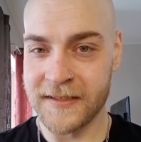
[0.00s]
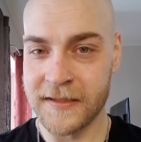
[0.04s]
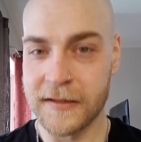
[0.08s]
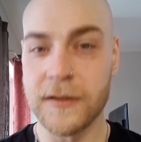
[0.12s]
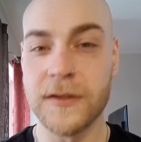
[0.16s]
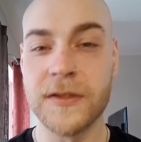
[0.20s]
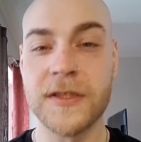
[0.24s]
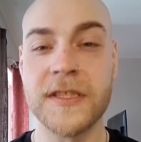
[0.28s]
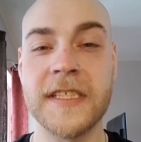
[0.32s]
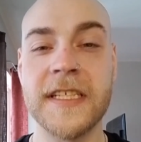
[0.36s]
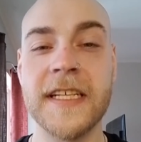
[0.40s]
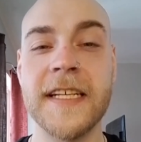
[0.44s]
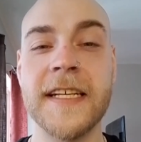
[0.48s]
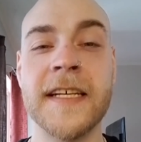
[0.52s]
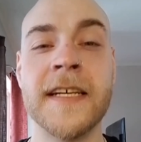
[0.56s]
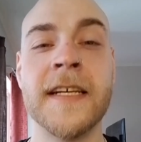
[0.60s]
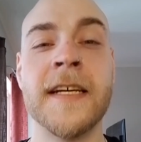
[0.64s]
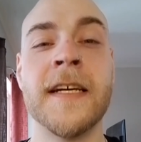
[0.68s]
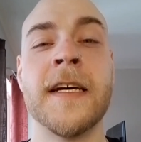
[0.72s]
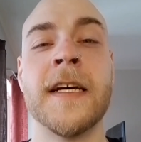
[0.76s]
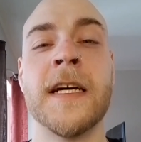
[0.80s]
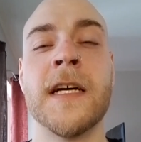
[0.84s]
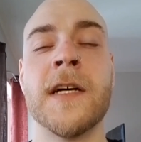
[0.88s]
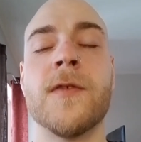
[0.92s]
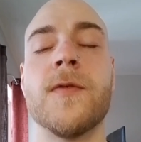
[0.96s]
You see,
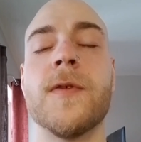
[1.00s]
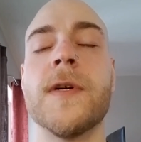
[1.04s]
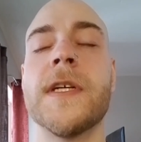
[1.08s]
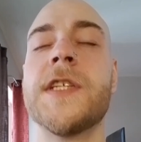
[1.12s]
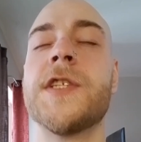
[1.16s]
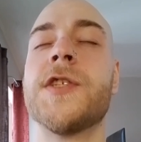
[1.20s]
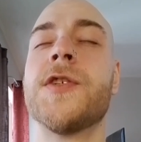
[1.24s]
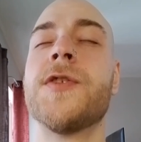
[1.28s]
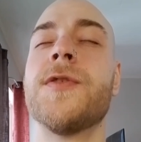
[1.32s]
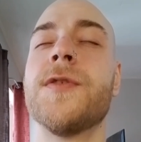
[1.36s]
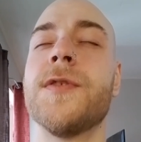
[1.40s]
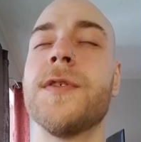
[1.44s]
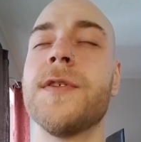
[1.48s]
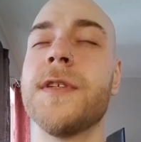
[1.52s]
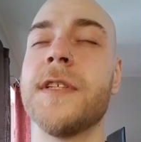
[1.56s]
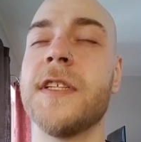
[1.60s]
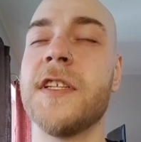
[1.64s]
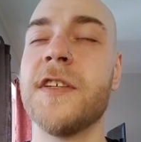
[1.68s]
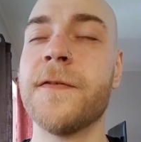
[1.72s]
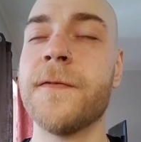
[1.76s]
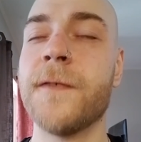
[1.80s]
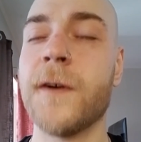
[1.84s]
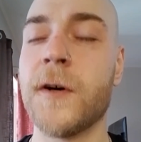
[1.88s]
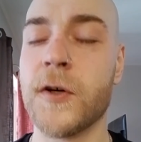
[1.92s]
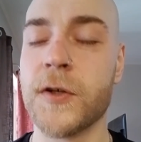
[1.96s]
with true
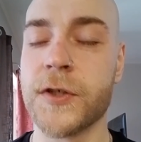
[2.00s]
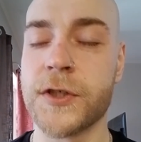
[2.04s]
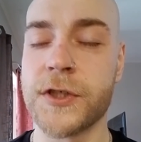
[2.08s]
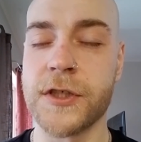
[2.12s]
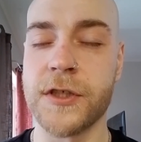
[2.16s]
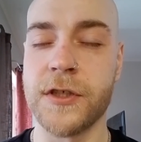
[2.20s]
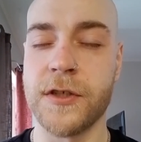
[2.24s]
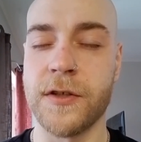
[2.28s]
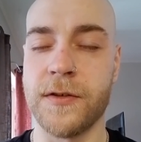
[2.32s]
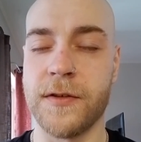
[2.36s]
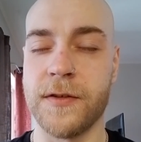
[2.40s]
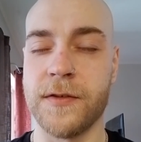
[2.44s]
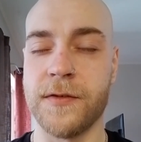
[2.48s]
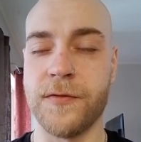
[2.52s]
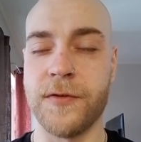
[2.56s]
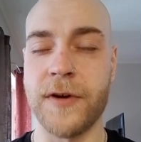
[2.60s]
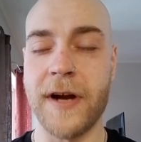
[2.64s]
devotional,